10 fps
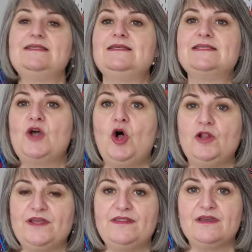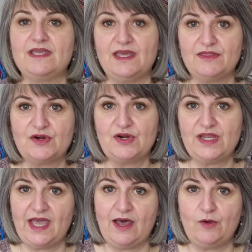This is called Thegither
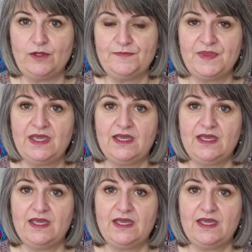Cowl.